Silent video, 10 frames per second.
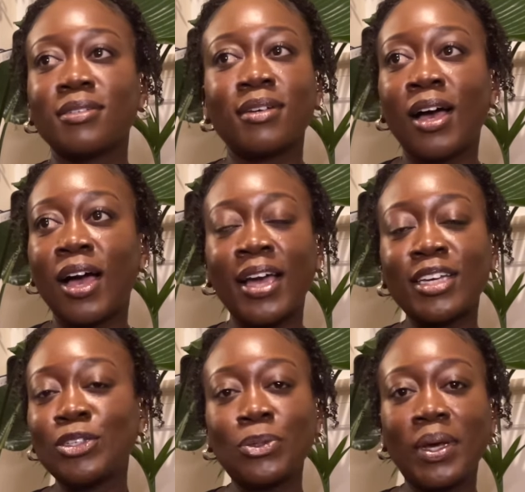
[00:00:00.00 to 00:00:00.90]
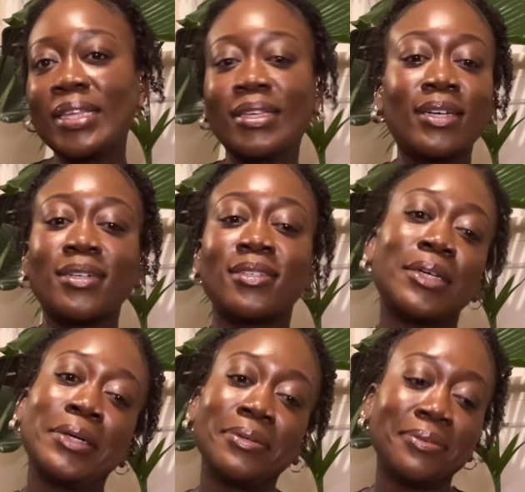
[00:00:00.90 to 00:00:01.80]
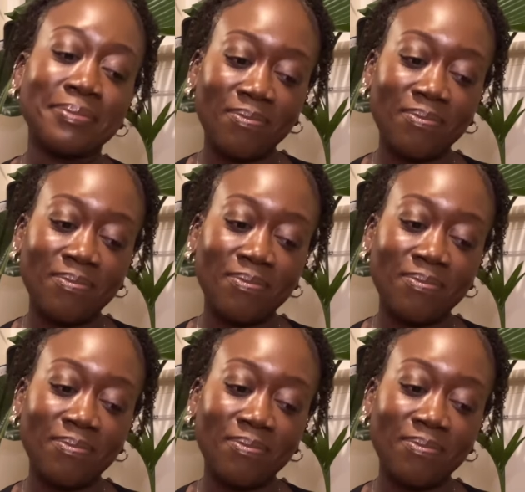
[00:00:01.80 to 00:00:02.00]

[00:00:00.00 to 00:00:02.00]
uh, I can do anything. So,